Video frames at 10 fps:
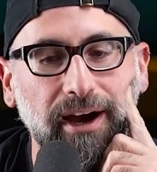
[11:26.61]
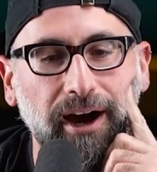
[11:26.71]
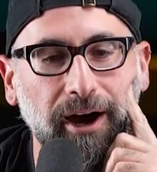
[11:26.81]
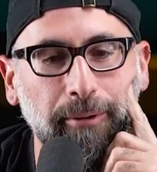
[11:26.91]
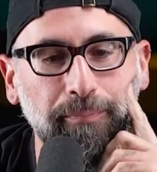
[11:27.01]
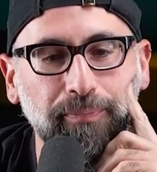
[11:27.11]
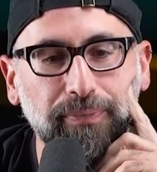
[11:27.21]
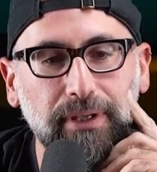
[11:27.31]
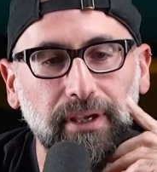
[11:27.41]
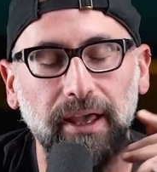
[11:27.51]
And
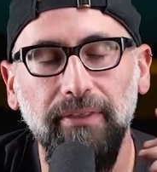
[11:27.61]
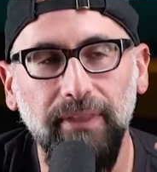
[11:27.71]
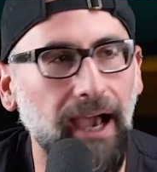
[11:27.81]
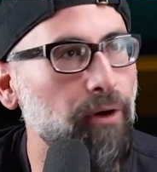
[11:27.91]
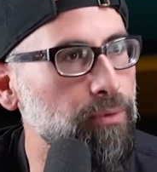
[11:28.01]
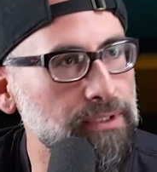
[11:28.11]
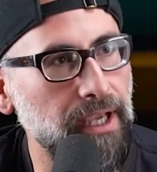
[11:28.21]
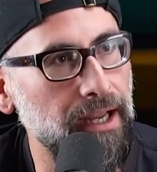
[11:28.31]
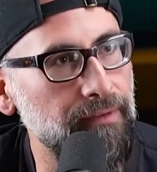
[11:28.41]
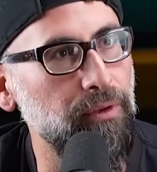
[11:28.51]
that was
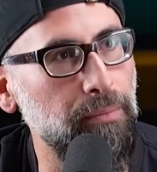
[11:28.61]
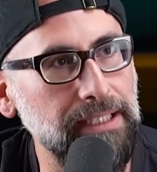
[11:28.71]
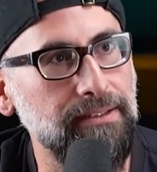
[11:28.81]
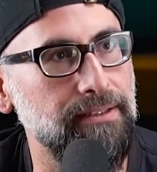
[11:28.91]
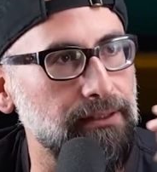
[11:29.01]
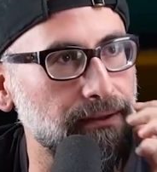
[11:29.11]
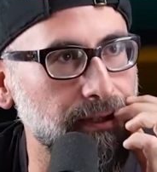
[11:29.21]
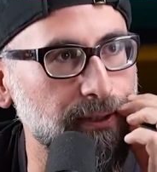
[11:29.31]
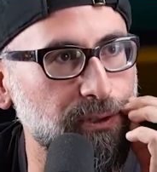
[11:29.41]
kind of the basis of it.